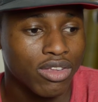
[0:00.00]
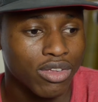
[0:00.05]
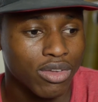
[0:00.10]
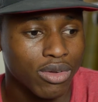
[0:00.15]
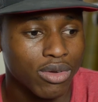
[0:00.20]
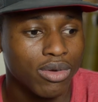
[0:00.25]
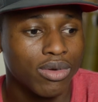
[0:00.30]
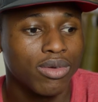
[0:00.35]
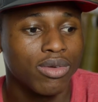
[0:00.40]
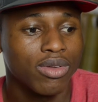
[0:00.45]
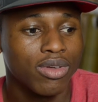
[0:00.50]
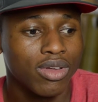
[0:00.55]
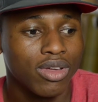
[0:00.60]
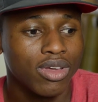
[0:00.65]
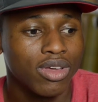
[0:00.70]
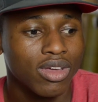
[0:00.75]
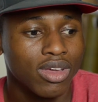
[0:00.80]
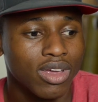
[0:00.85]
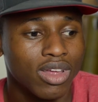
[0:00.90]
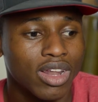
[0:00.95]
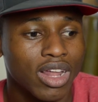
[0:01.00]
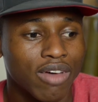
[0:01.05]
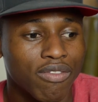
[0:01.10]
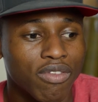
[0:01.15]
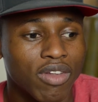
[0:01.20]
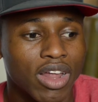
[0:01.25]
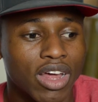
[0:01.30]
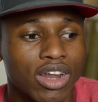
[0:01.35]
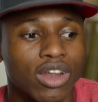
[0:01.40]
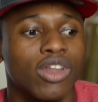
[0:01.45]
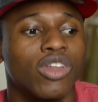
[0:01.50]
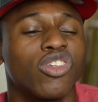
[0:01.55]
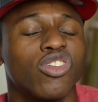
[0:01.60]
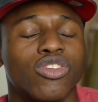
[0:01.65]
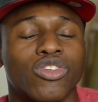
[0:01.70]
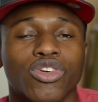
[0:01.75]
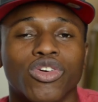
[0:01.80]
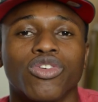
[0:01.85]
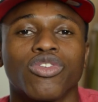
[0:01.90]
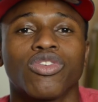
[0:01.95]
So, and I feel like
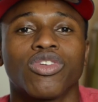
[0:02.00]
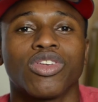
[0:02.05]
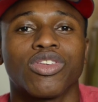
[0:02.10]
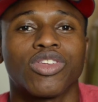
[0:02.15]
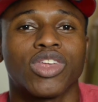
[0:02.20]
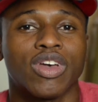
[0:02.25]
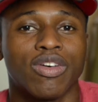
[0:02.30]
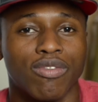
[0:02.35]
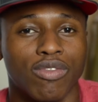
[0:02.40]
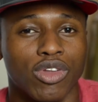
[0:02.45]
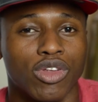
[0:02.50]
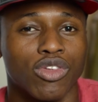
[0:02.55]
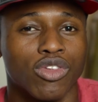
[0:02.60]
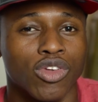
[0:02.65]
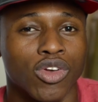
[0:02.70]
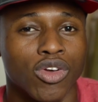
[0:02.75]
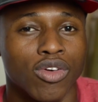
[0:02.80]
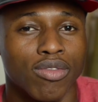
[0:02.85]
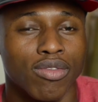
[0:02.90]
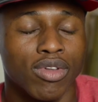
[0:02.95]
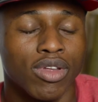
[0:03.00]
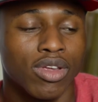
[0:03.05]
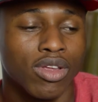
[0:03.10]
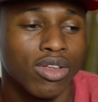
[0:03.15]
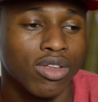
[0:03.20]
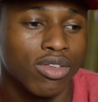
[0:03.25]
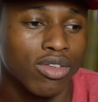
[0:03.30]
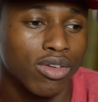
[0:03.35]
the church itself deserved it.